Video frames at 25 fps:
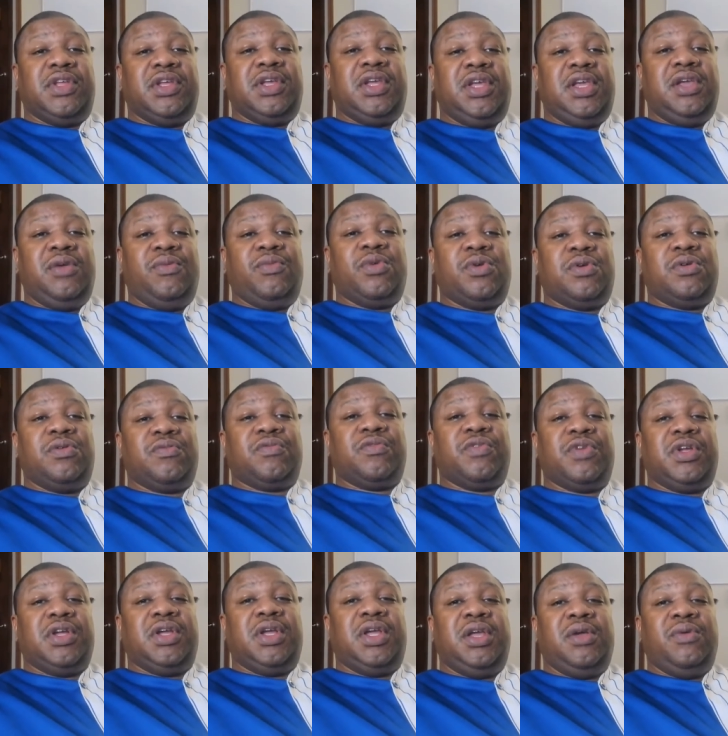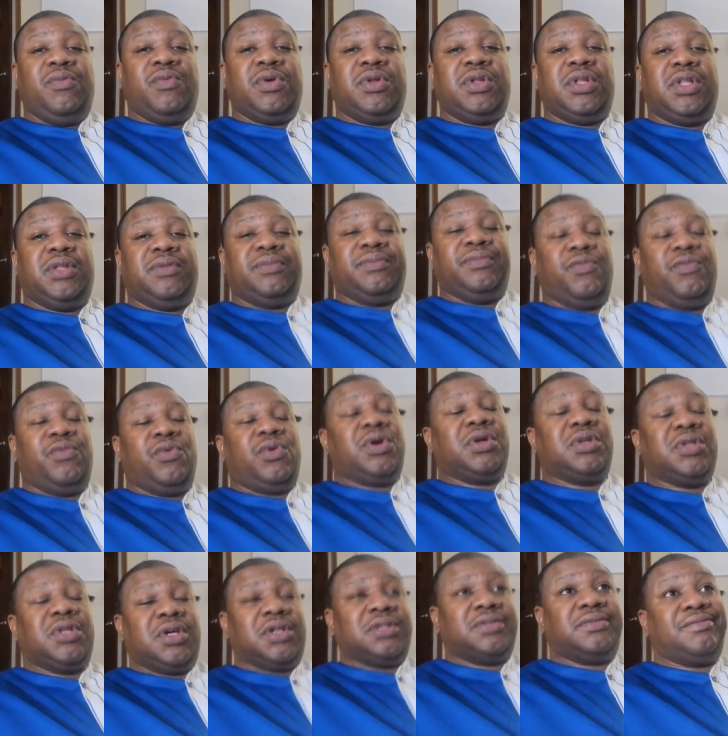he will re- he would
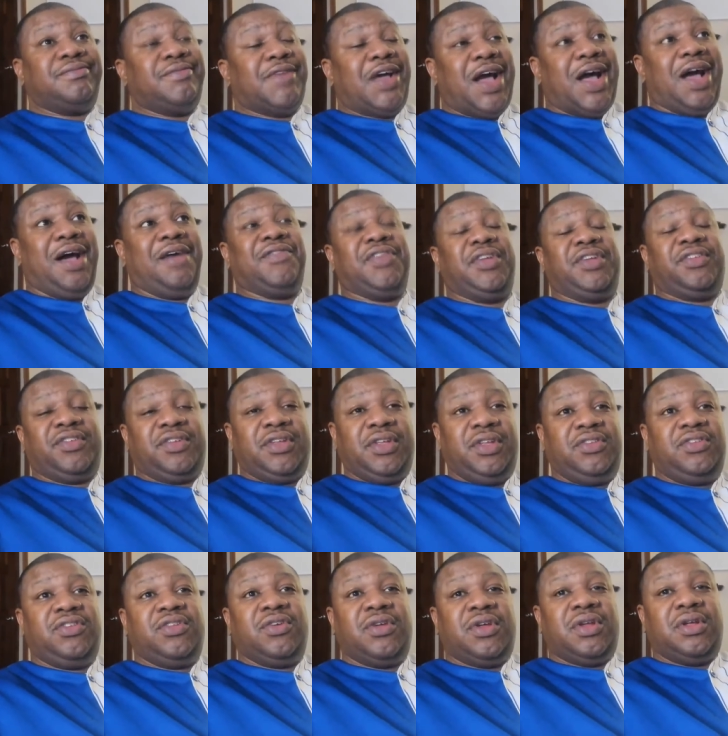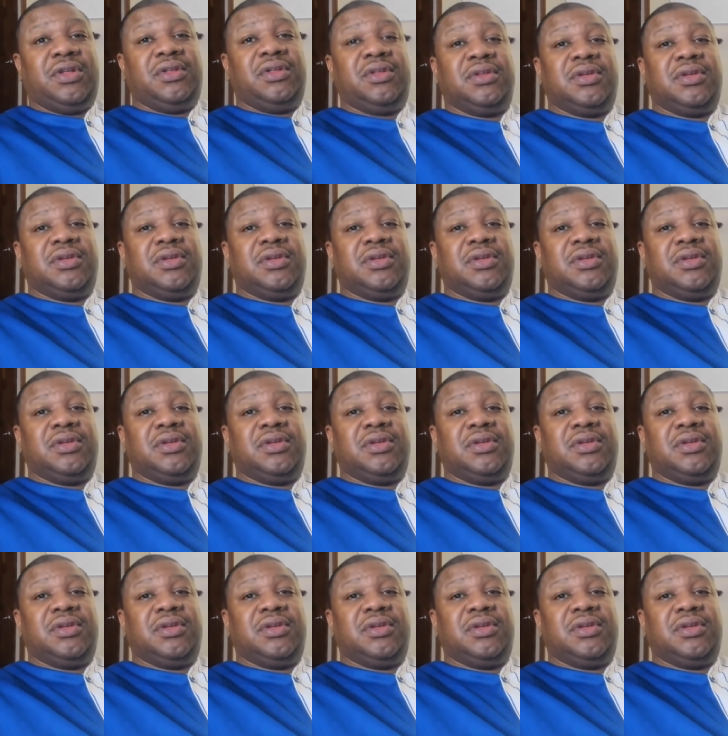want uh, obviously to